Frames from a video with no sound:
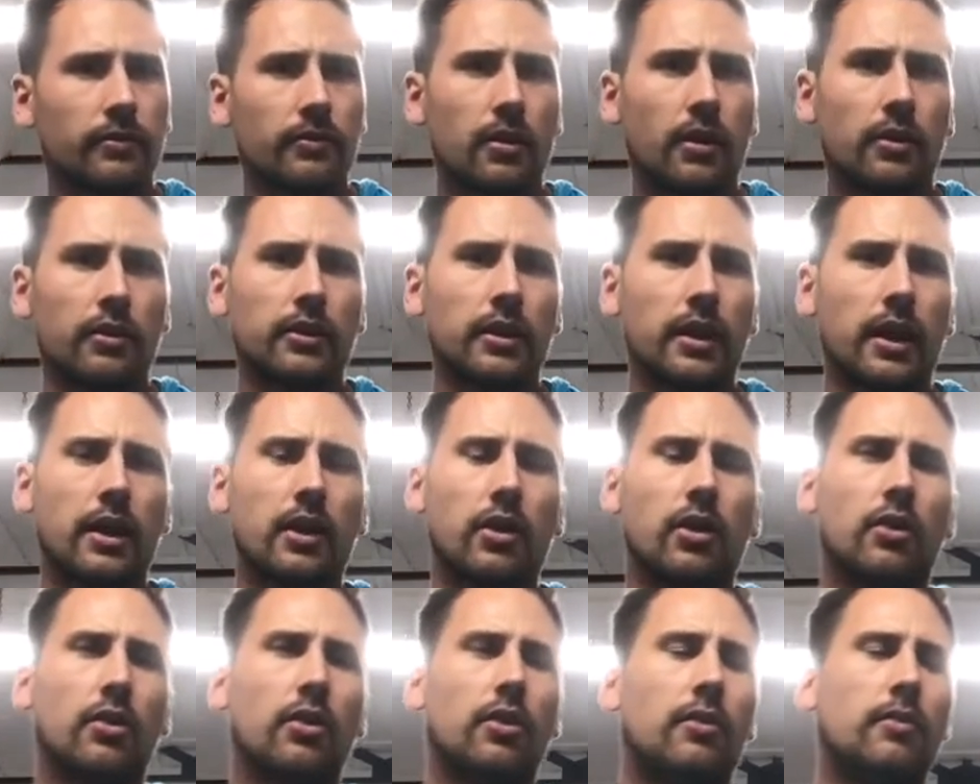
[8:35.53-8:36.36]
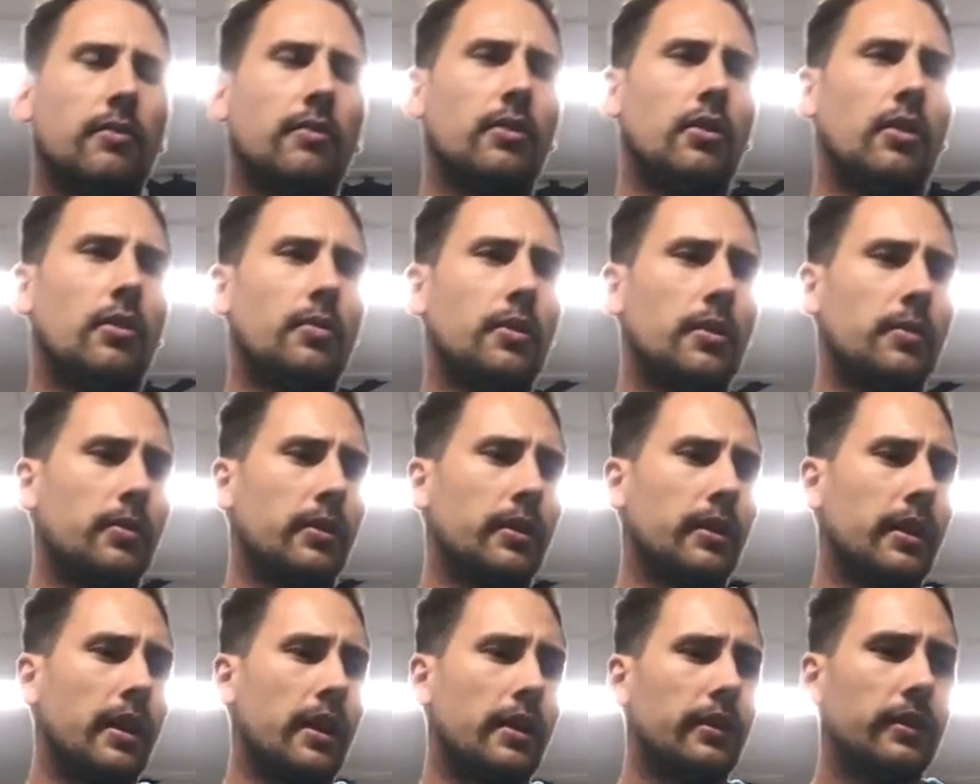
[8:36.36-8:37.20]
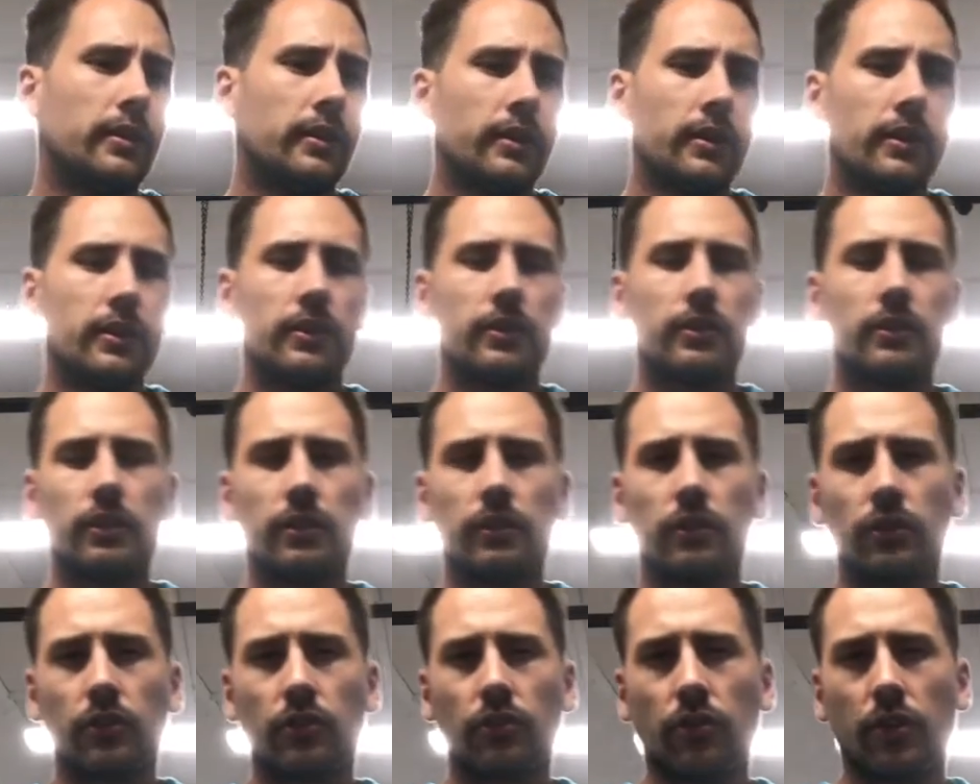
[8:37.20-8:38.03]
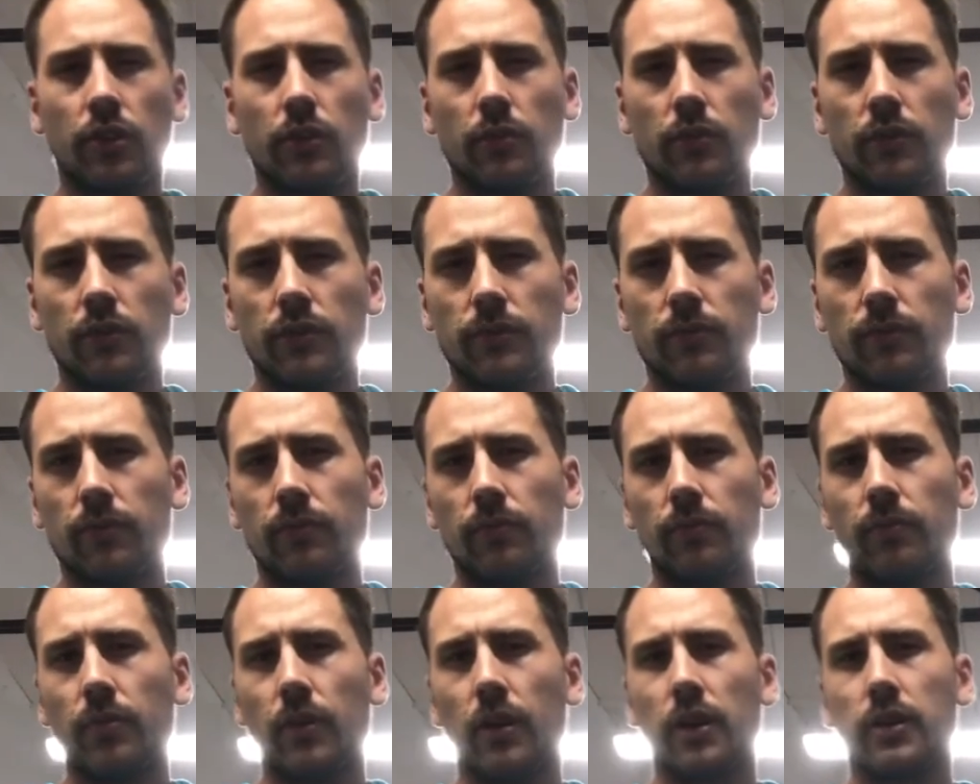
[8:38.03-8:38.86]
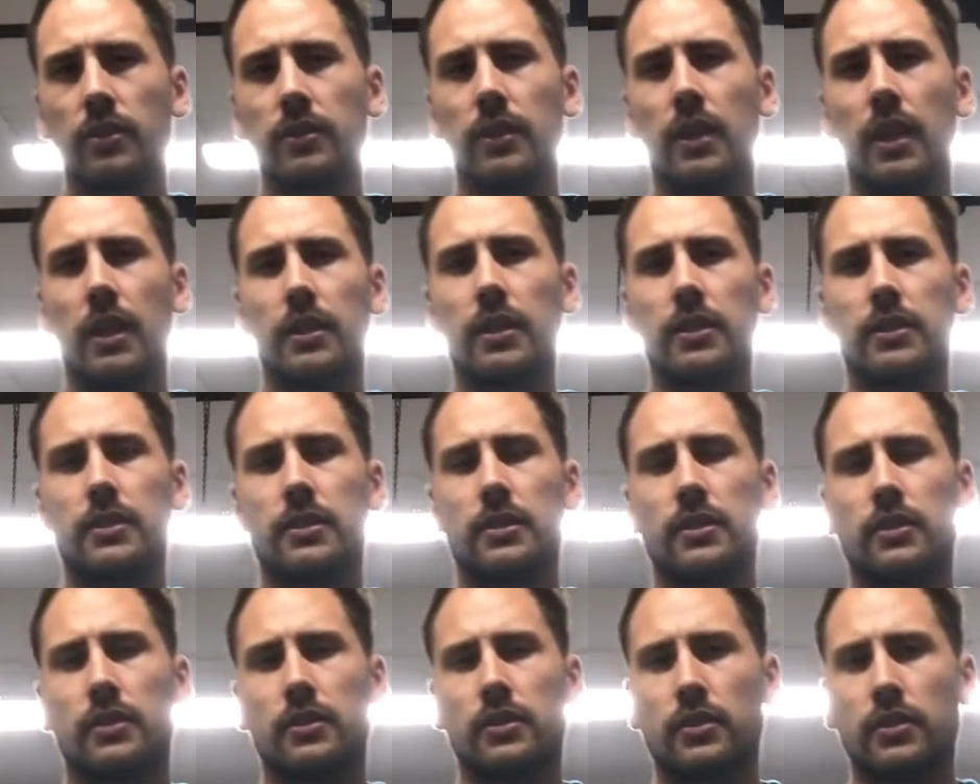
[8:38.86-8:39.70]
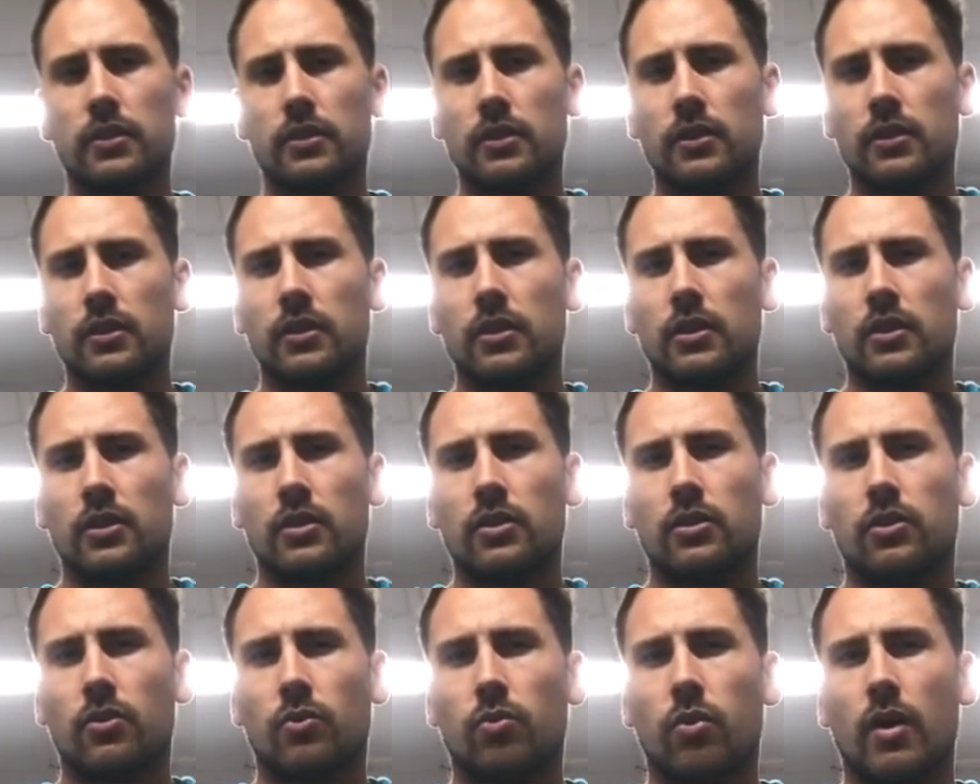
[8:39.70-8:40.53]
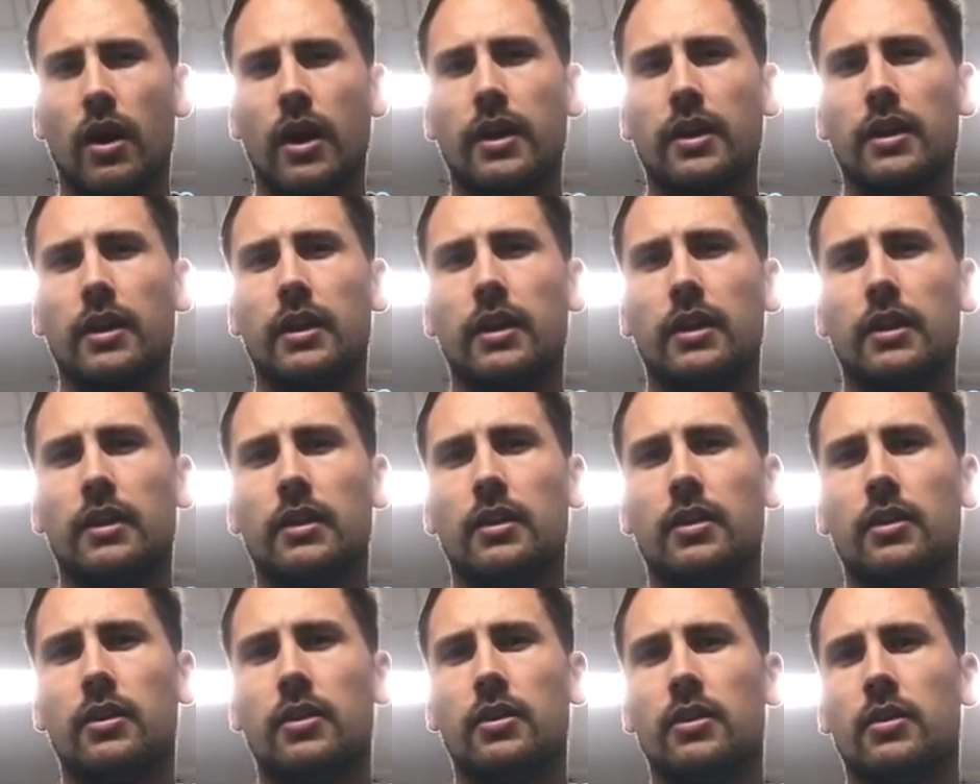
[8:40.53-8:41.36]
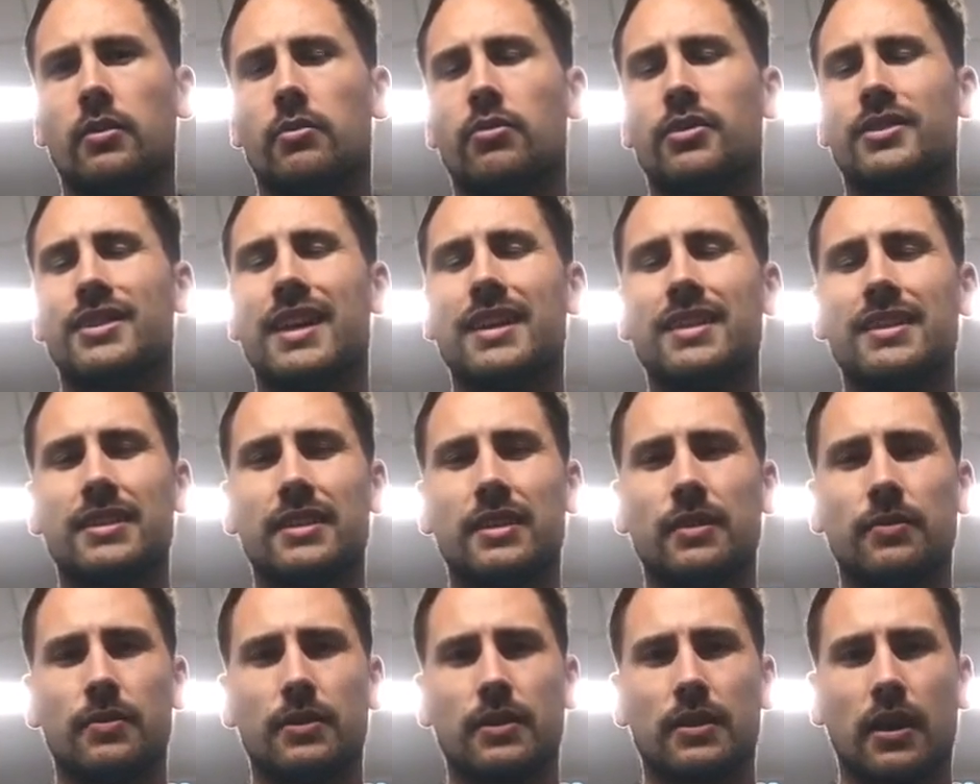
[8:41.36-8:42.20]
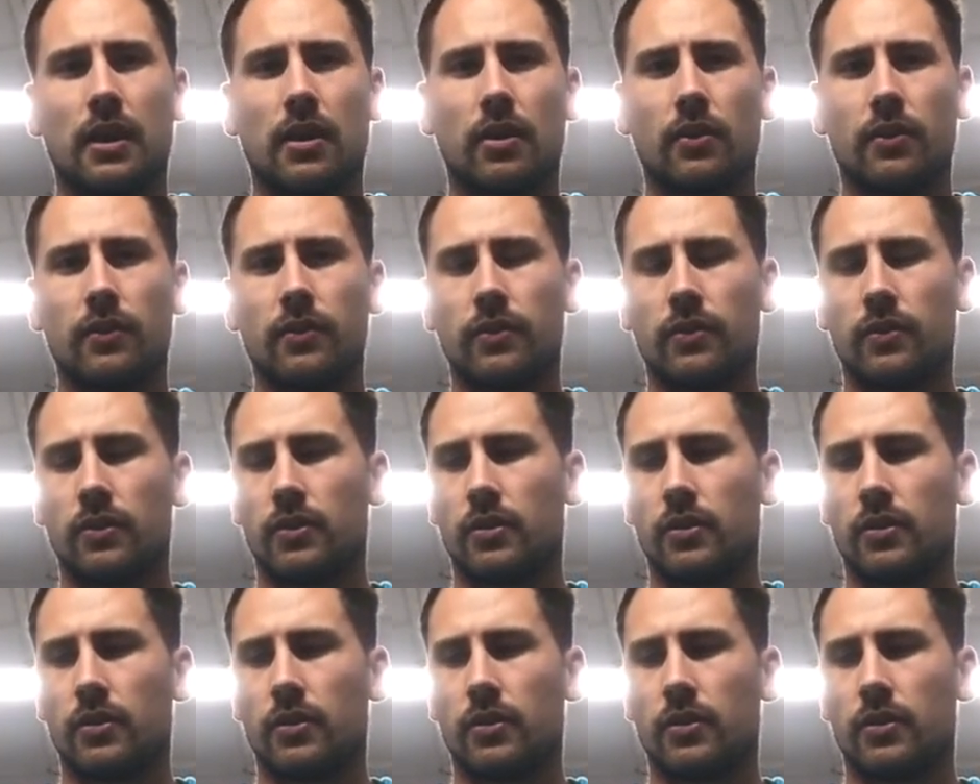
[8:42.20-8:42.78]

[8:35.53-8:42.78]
Okay, a lot of people again didn't agree with his personality and the way he presented himself,